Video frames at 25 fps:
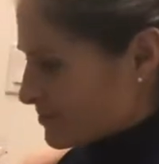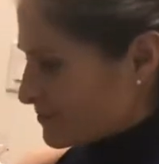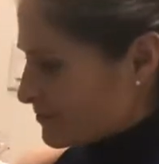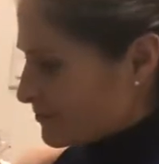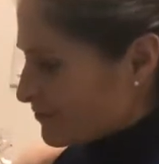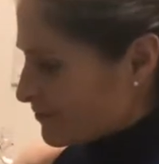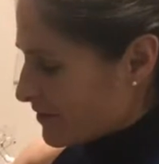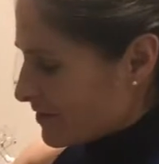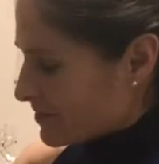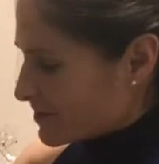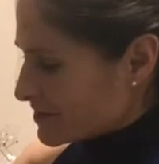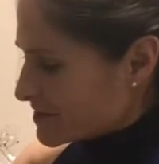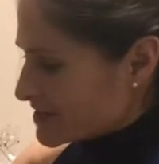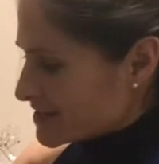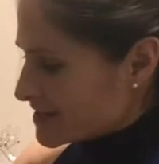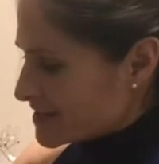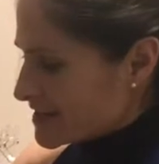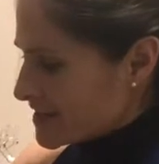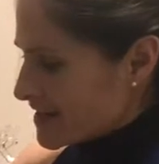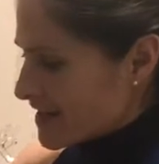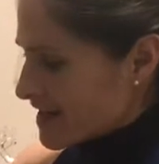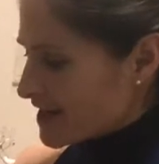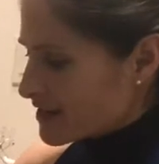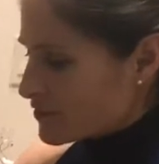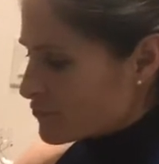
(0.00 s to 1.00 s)
of our tea,
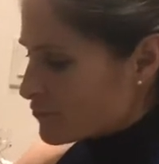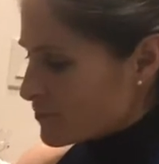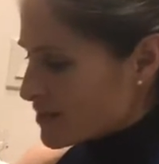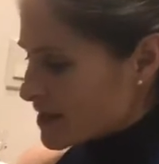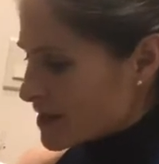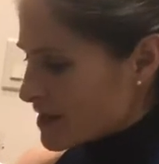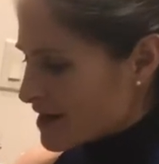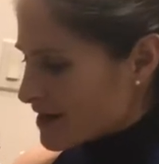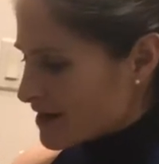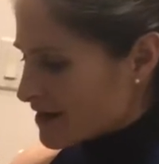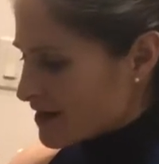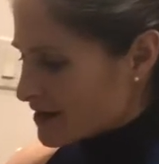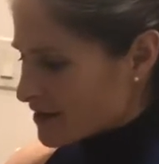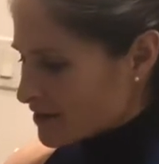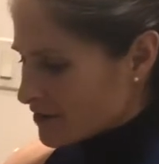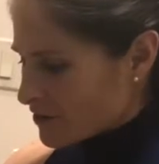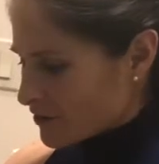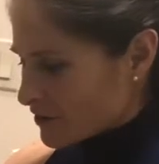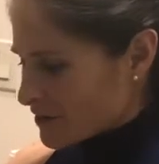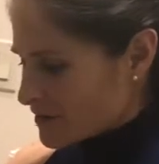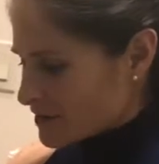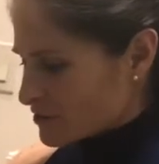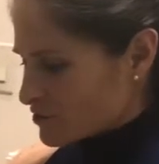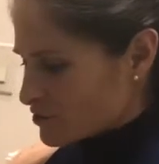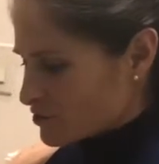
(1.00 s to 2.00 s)
and we are
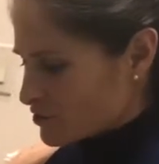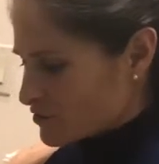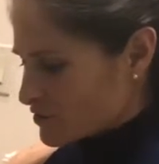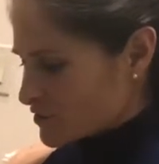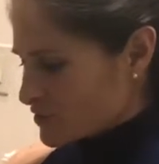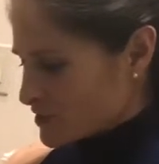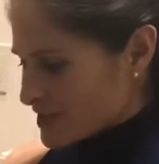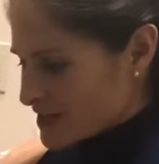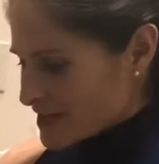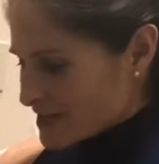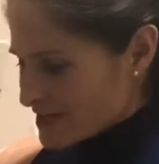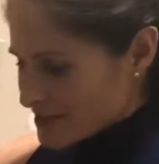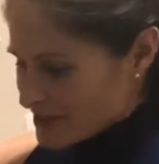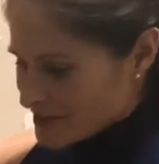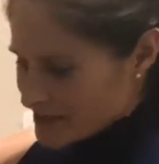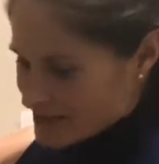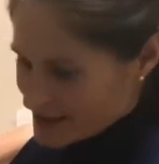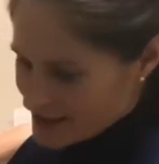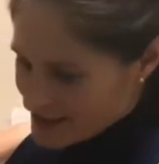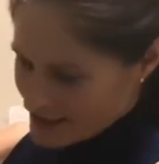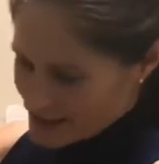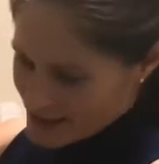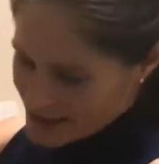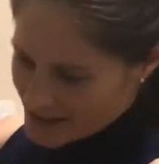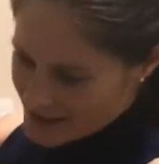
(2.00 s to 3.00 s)
going to stir
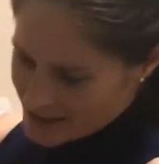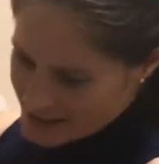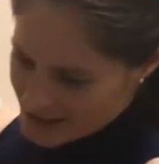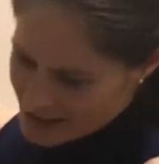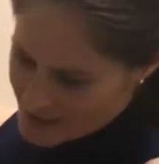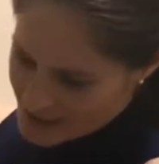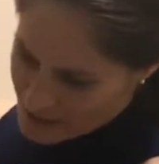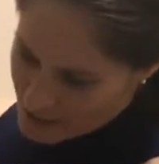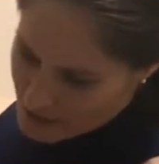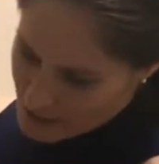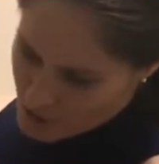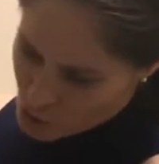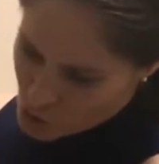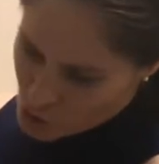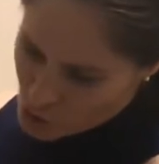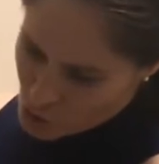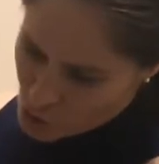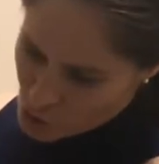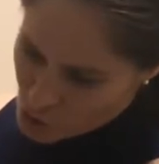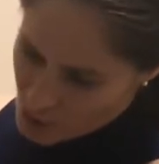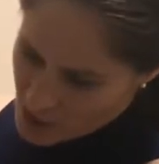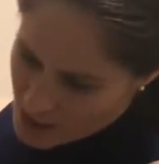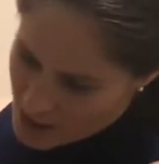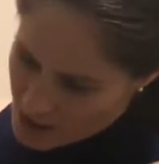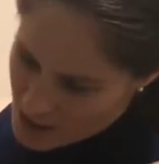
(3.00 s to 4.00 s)
this
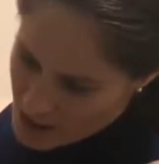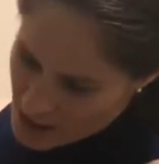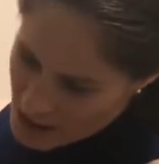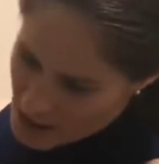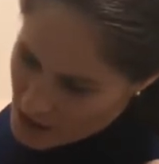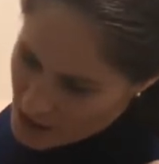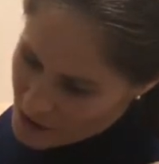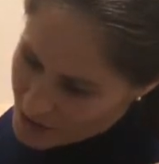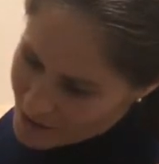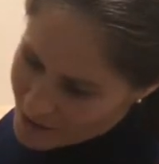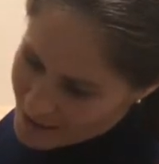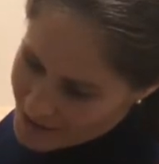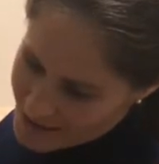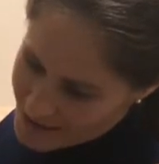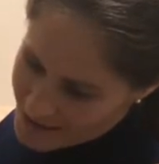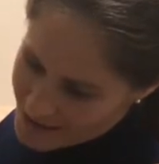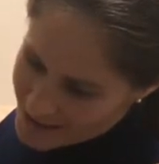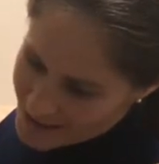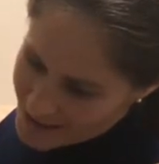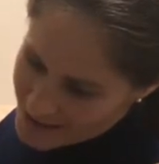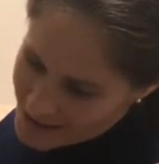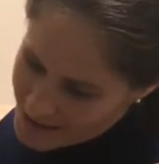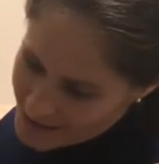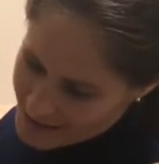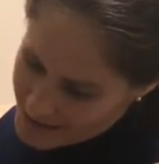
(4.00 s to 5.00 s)
sugar until
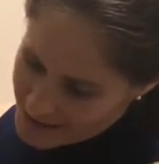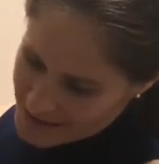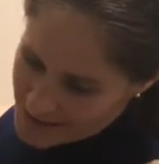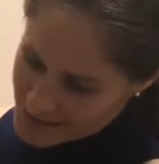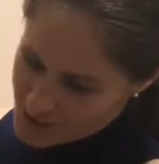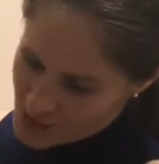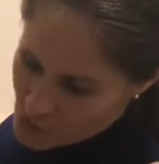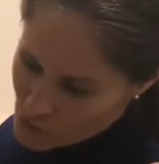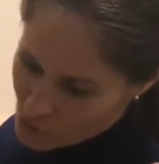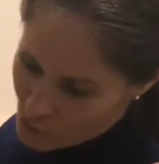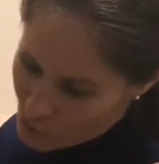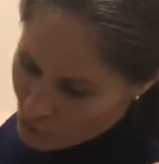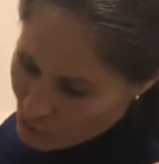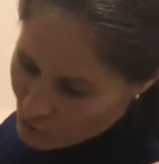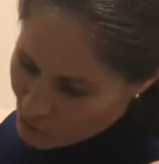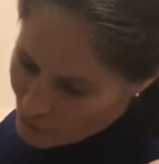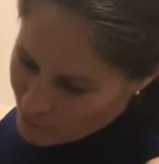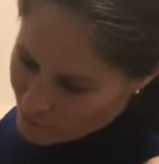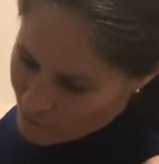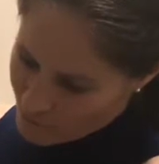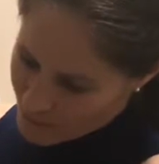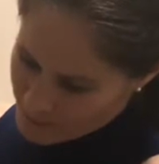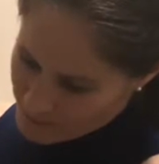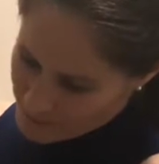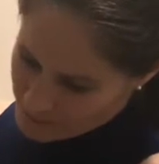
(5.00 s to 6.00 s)
it dissolves
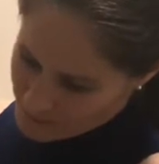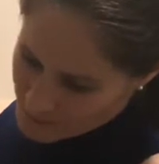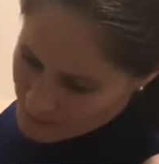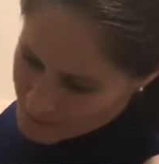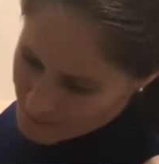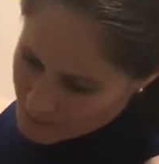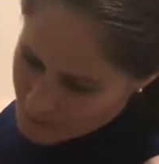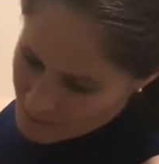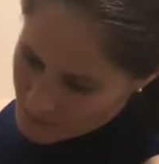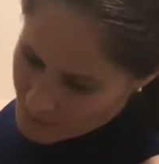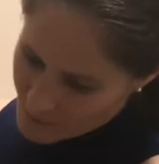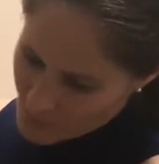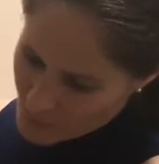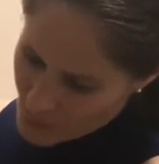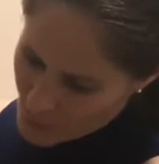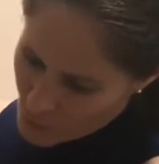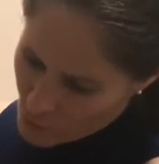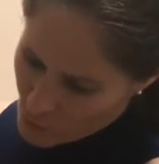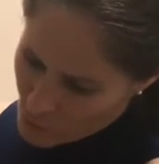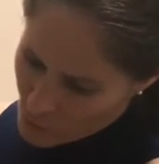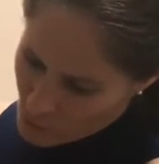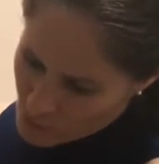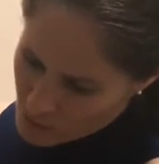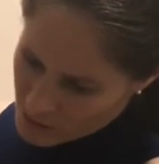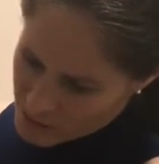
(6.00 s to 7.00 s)

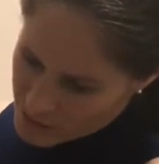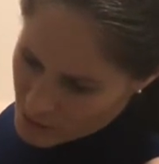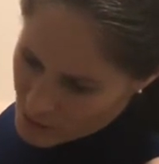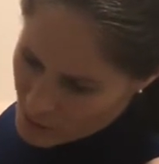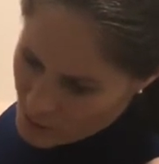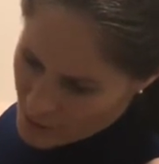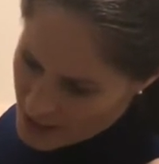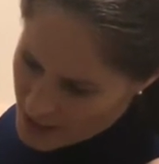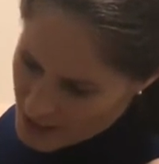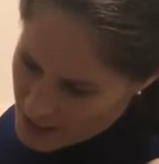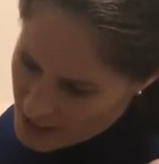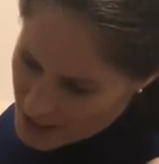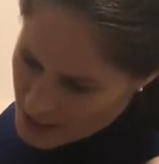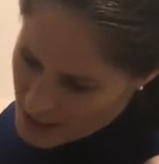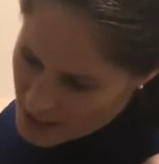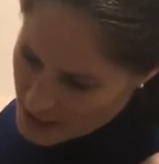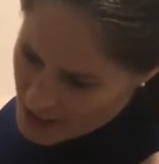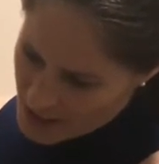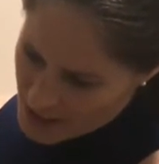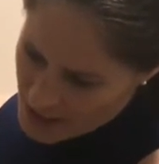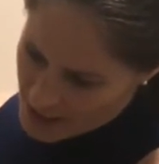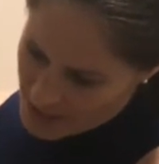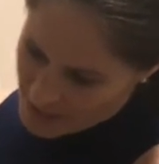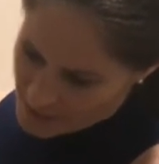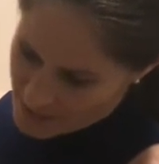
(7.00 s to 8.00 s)
all the way,
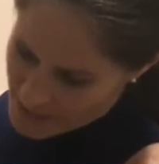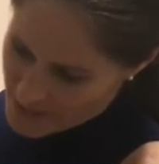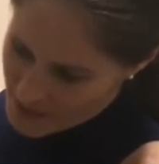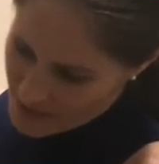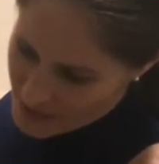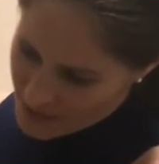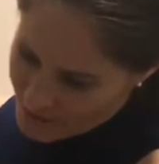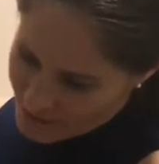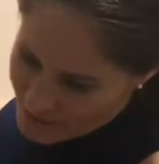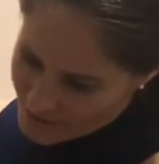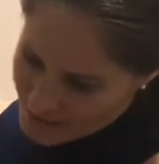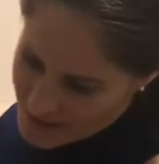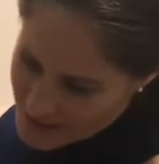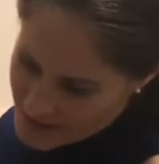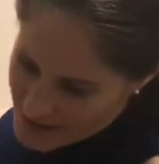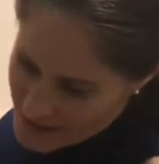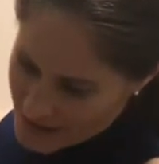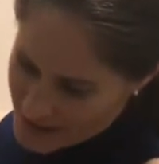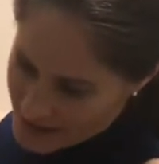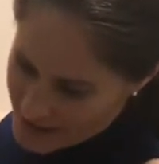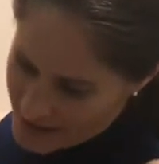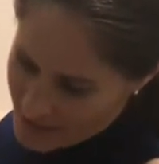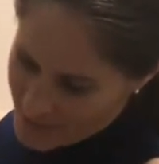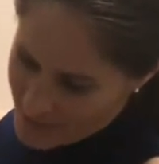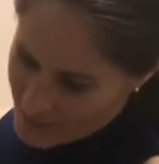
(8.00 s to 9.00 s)
because
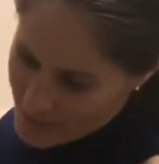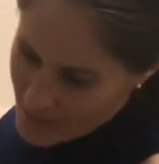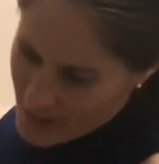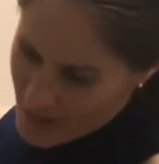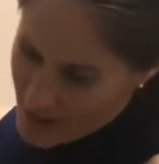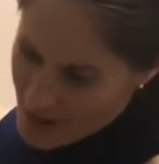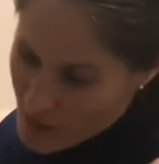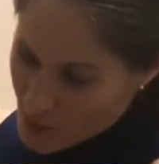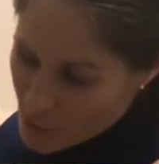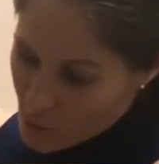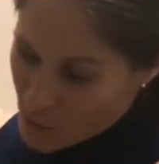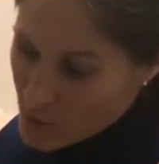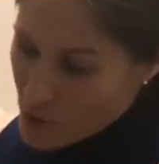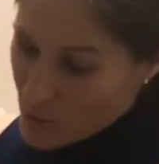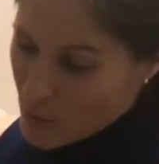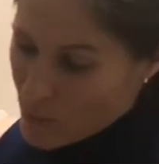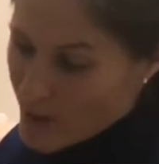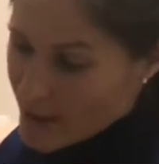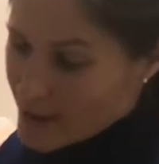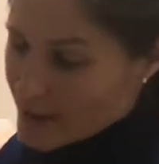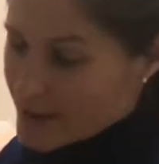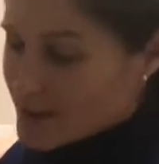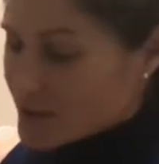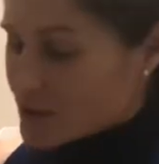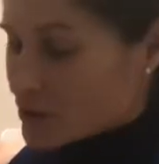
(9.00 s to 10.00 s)
we
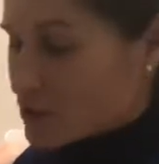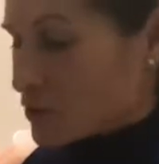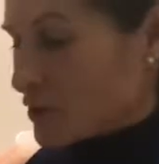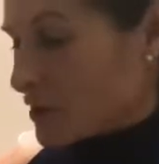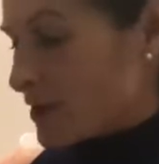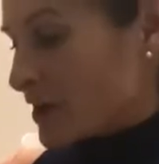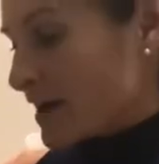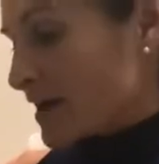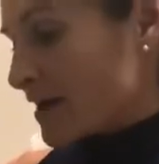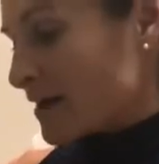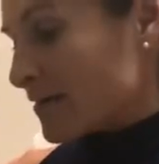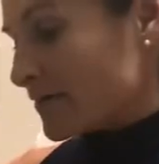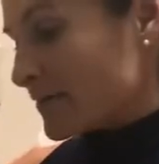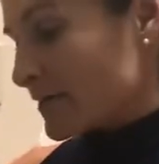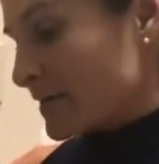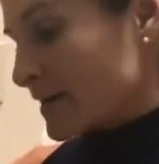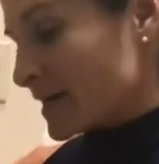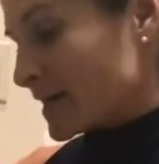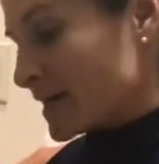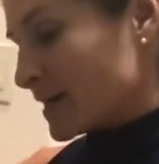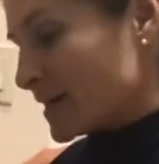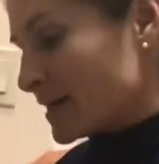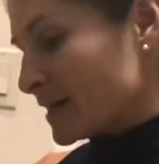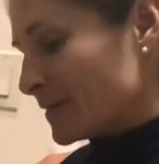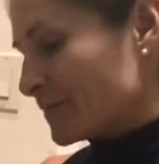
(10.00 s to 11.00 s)
wanted to have
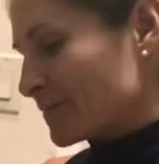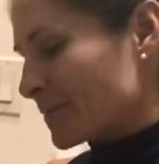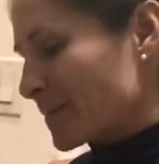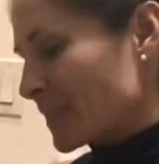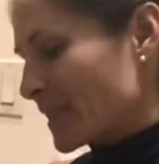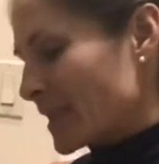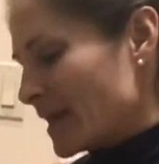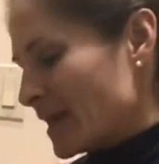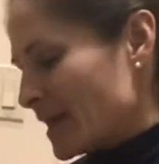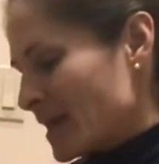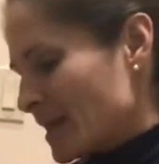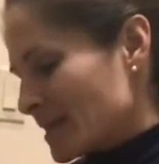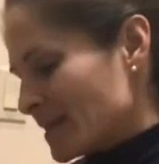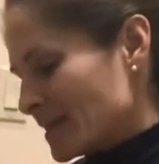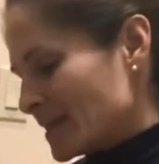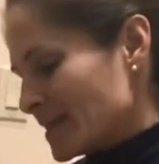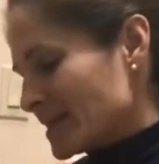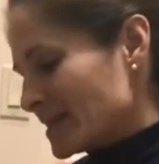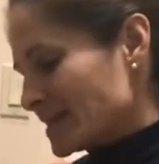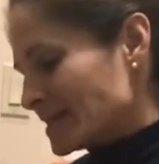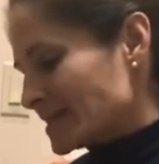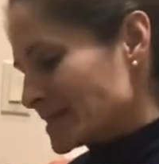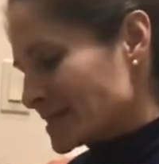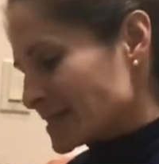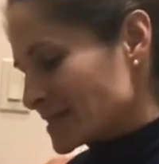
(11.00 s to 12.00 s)

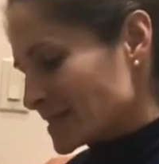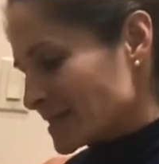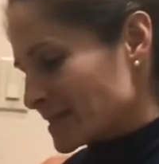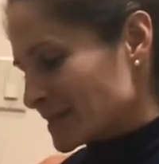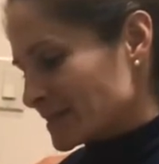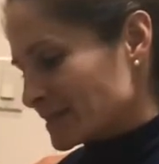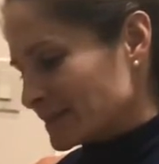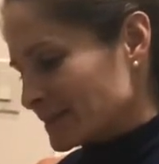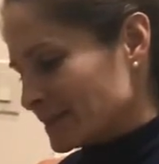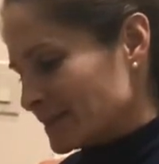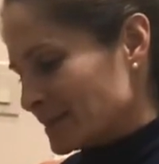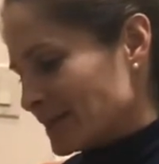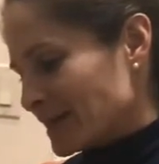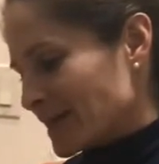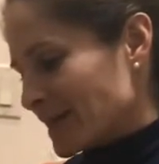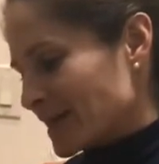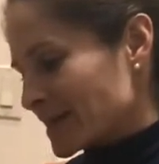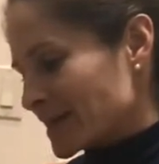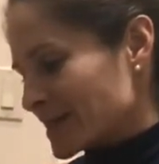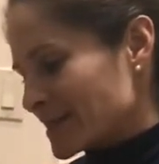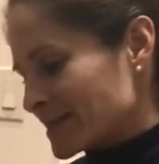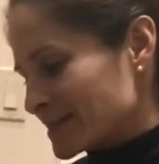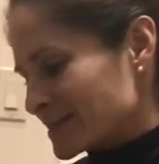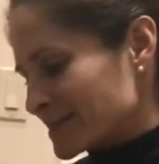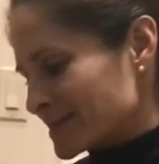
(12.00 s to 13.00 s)
this
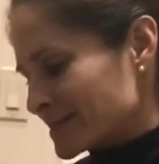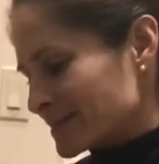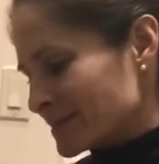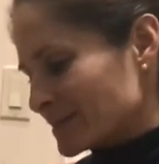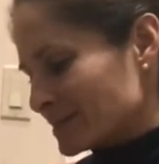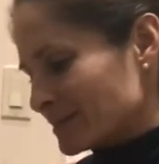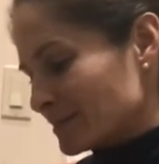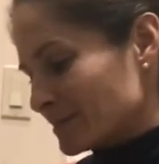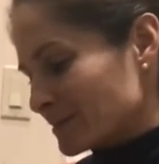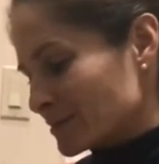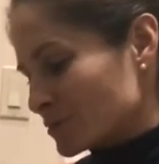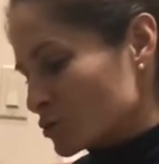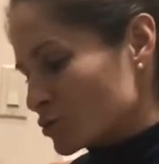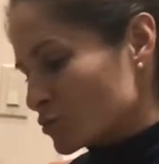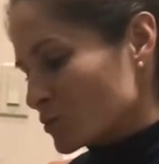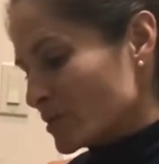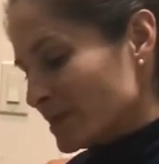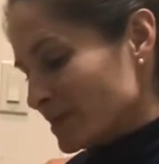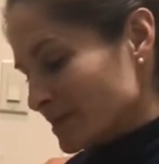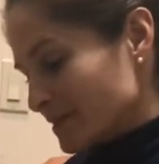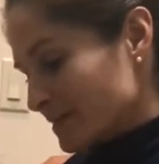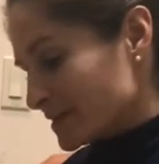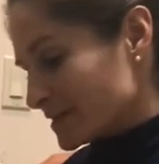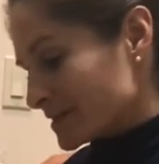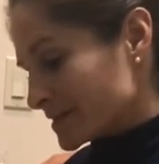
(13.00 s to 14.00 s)
nice
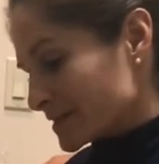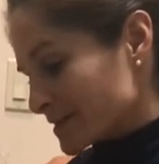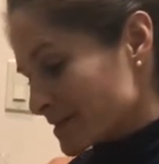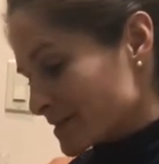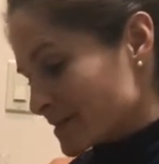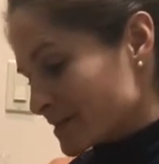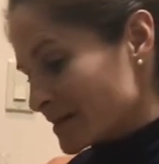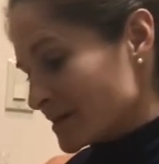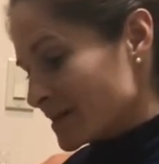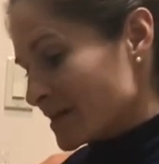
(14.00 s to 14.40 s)
sweetener